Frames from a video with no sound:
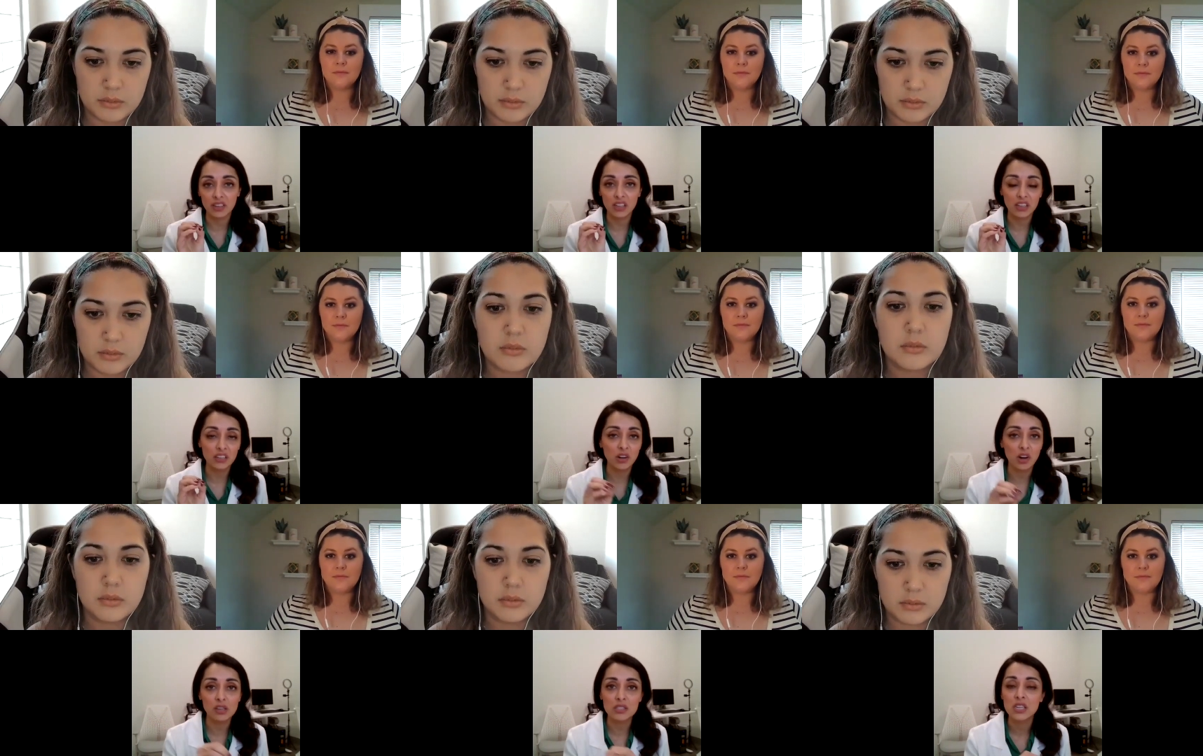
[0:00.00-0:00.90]
Speaker 1: It can
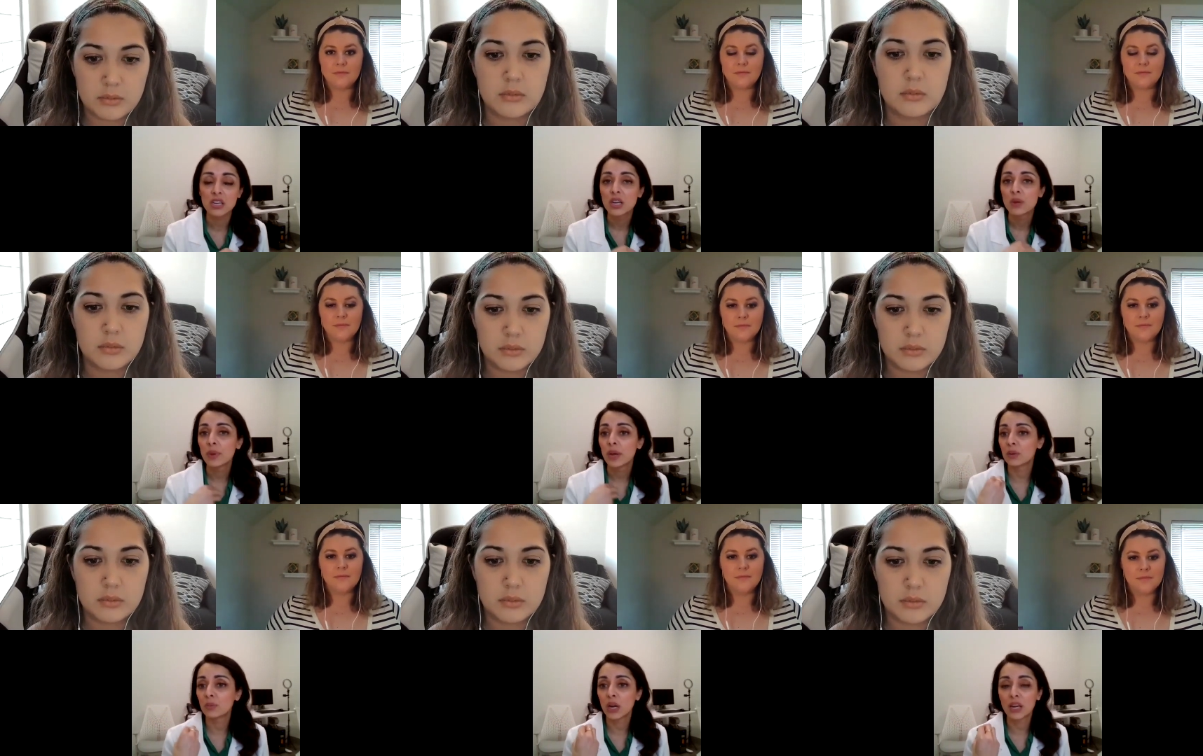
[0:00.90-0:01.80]
cause pain
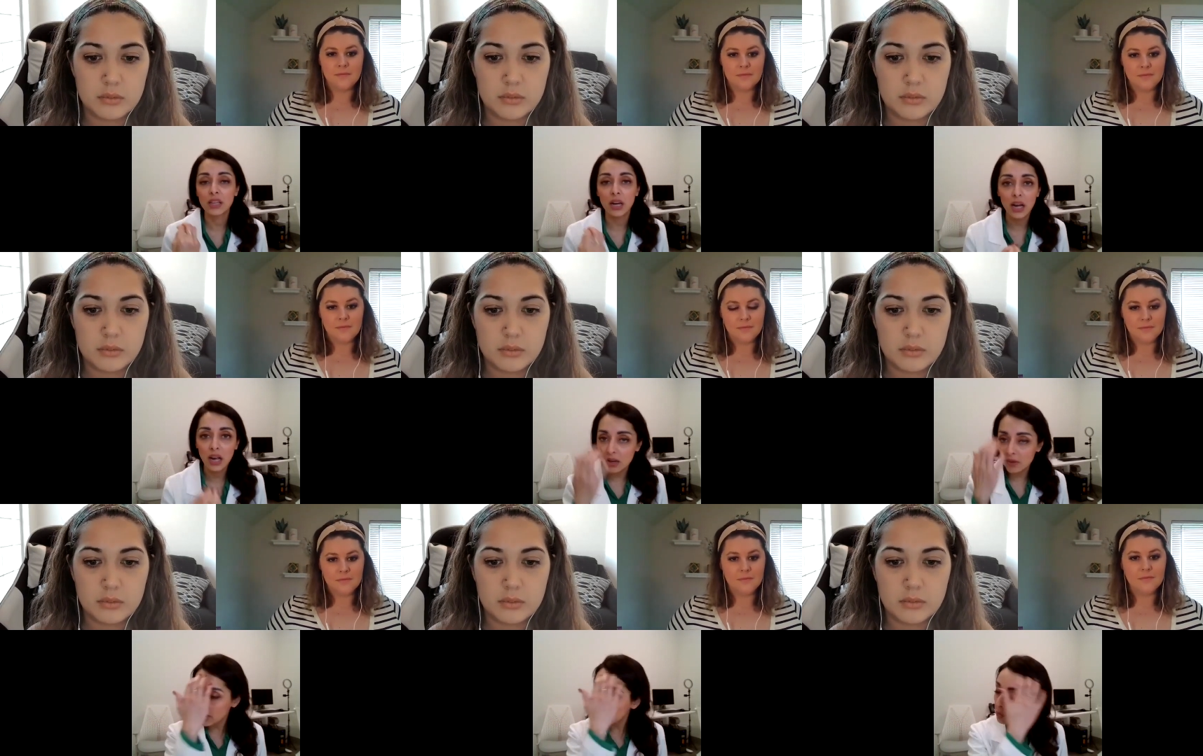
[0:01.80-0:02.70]
behind the eye,
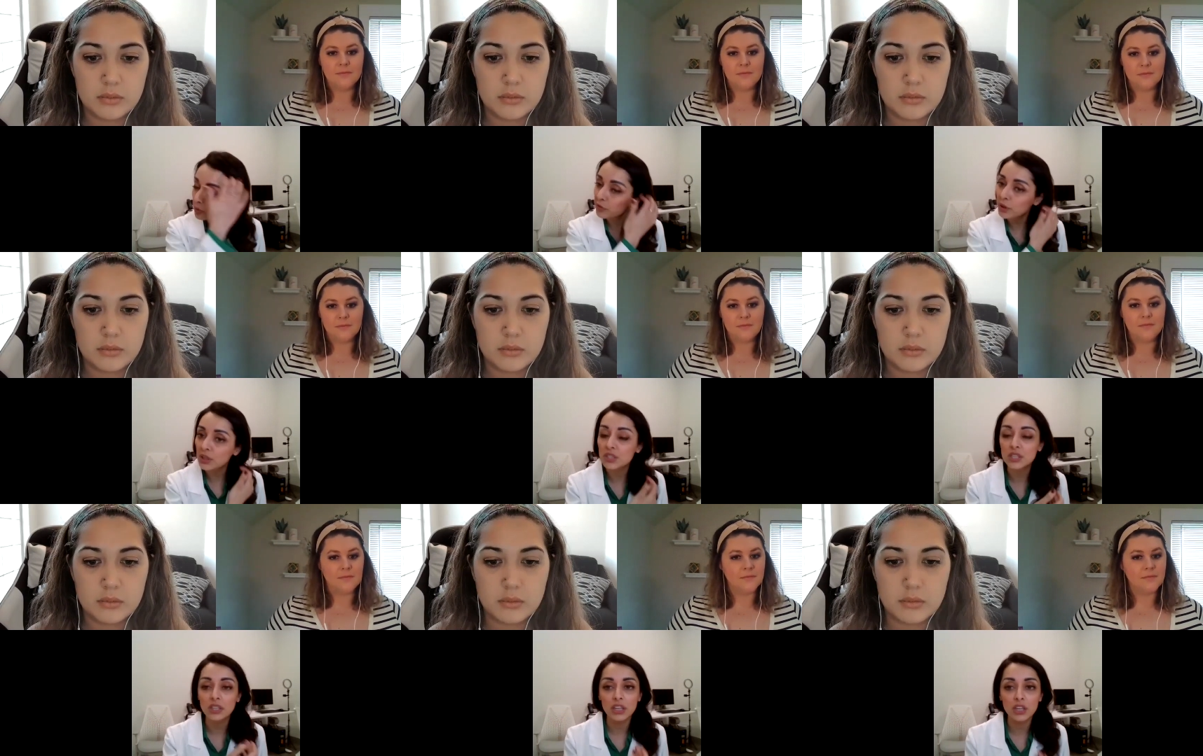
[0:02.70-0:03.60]
pain referred into
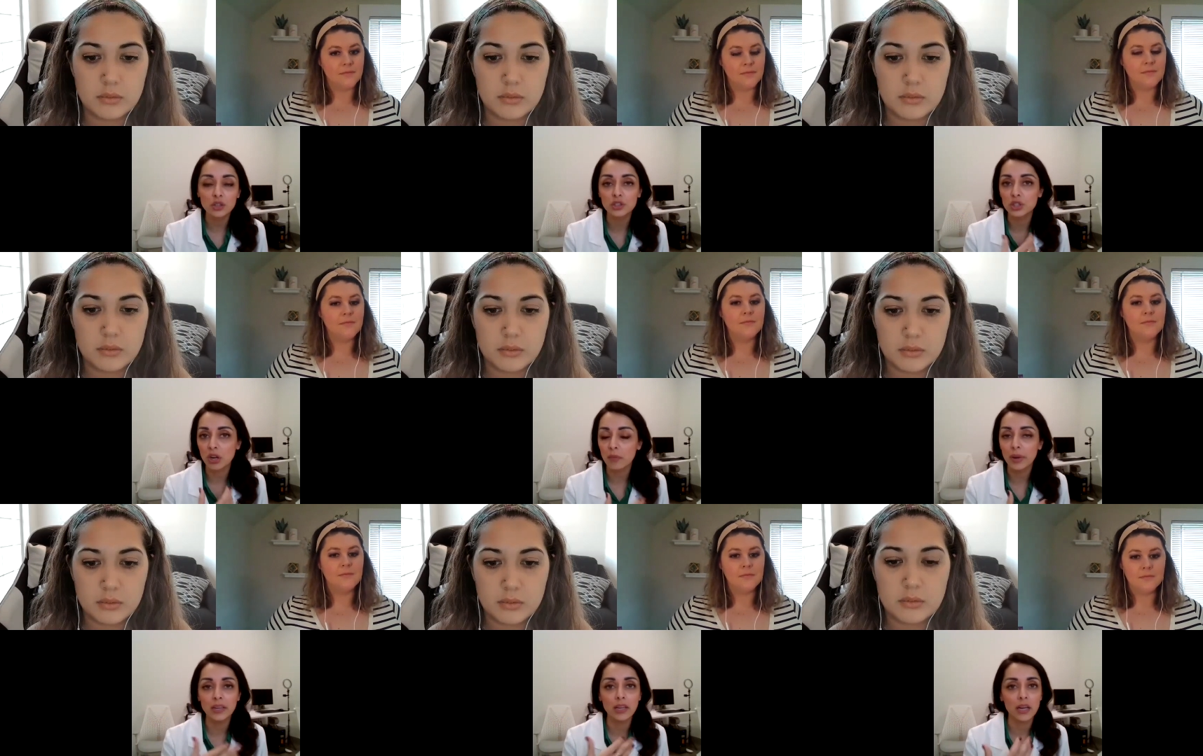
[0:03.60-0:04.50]
the ear, jaw
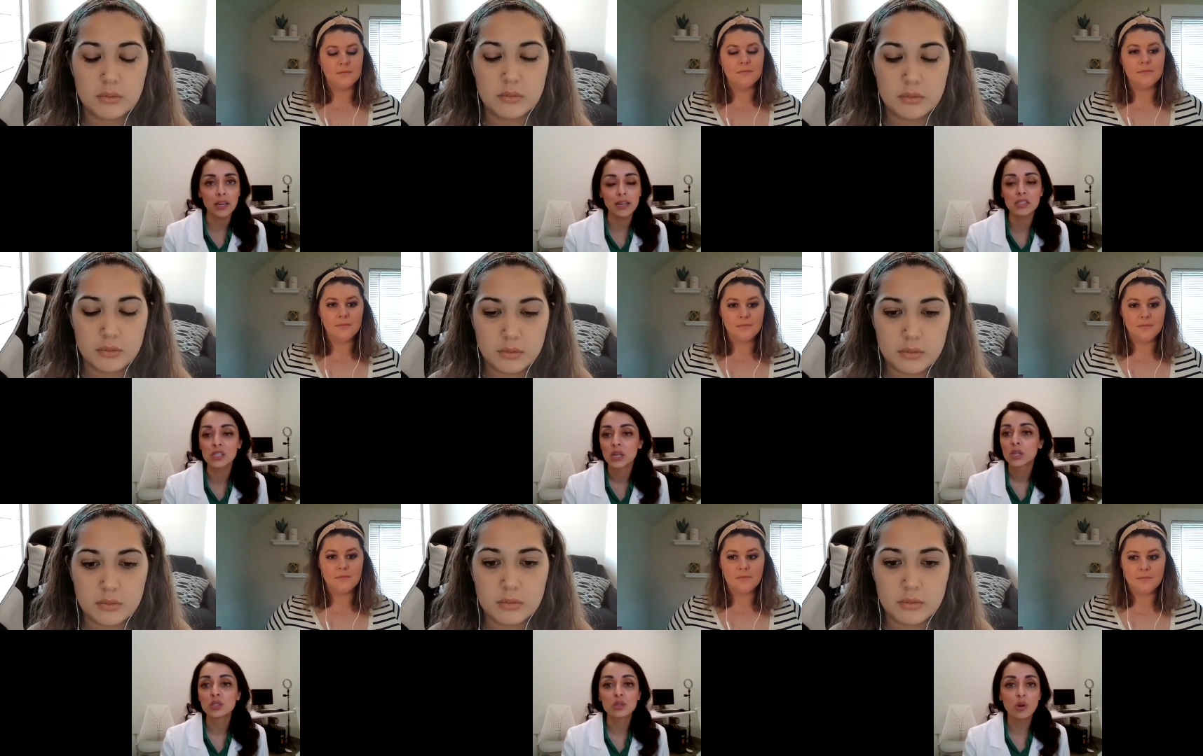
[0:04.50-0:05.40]
pain, headaches,
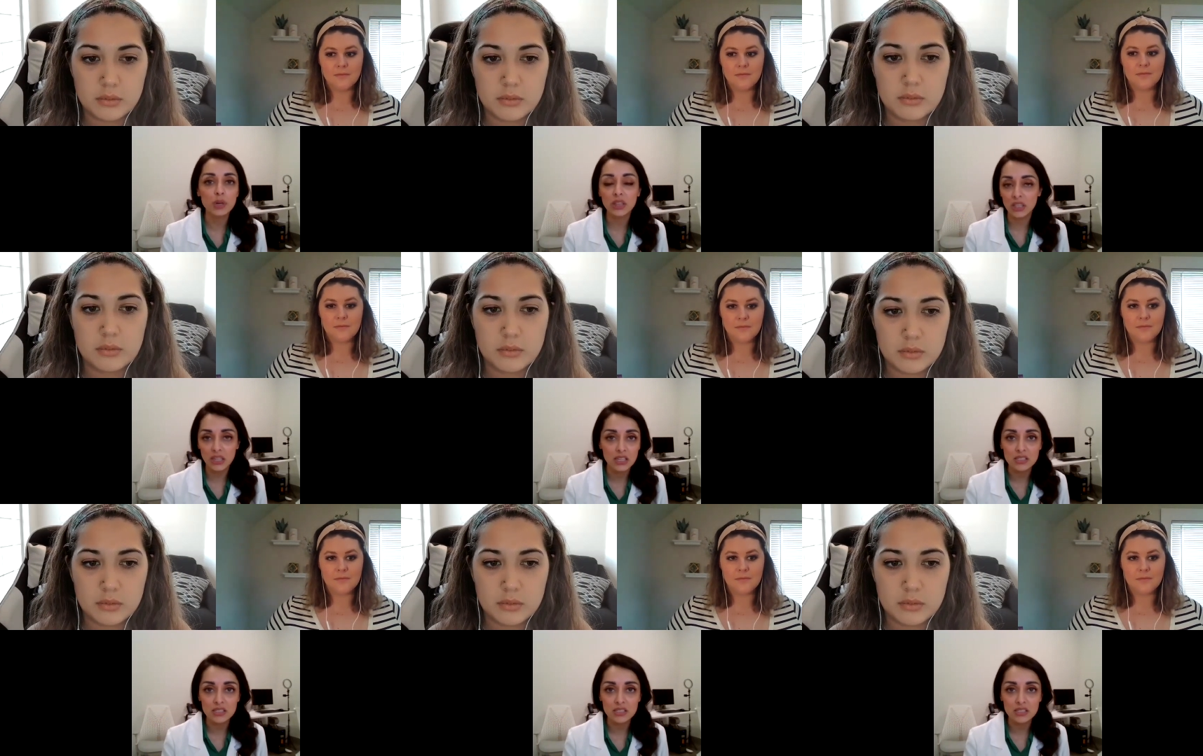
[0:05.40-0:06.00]
so many things.